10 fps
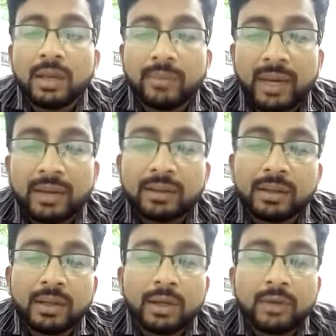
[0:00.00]
but
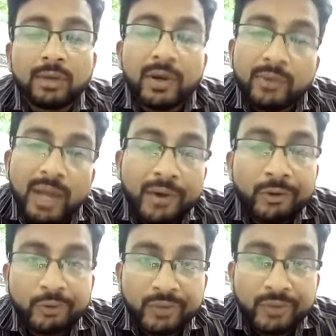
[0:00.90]
what we have
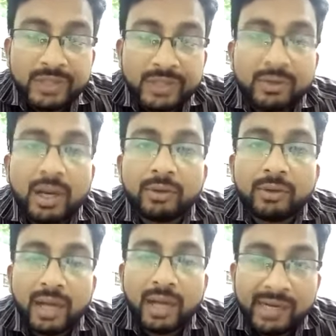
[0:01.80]
to do is we have
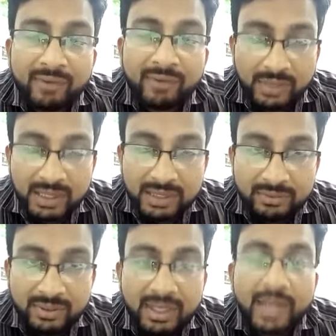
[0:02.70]
to iron from the
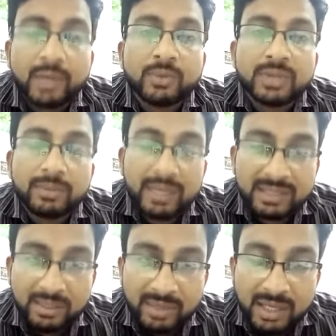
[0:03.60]
history and do some
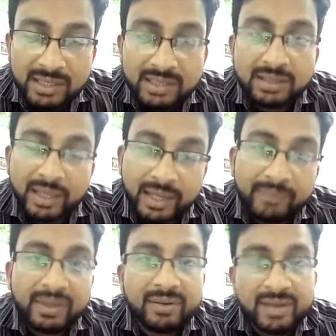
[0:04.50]
examination
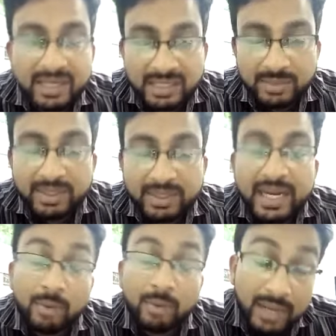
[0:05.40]
again, pelvic assessment and
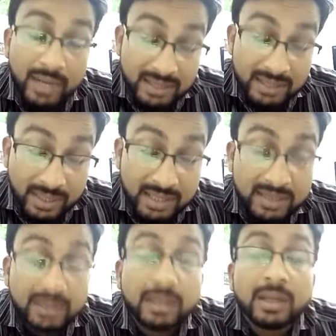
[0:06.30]
abdominal
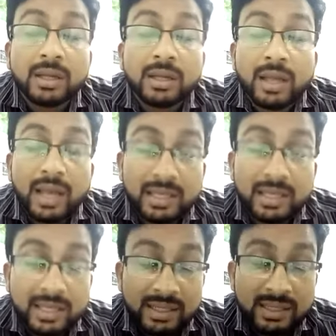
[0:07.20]
examination,
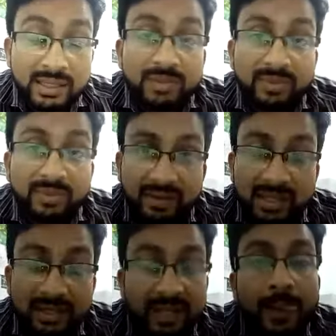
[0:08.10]
as I discussed
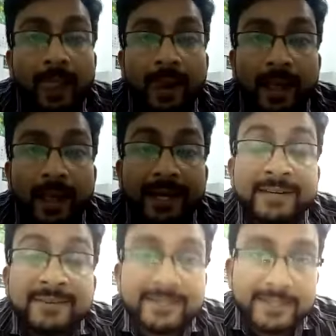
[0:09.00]
previously, and
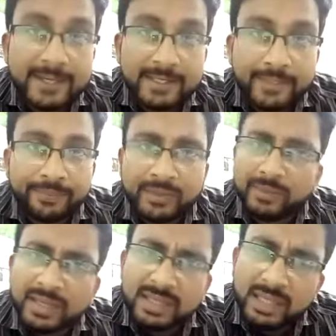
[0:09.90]
investigation. The
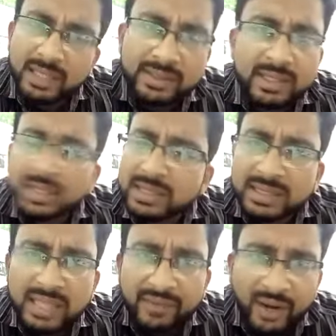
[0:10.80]
basic investigation:
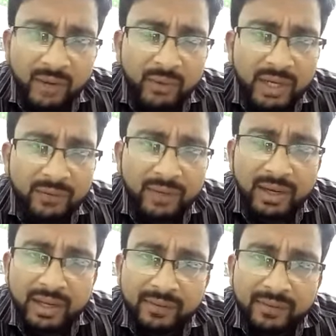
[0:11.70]

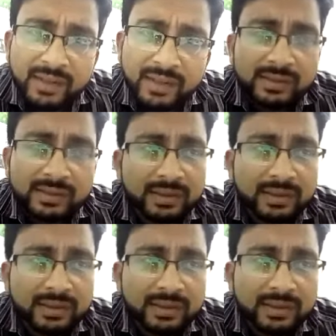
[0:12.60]
CA-125 levels,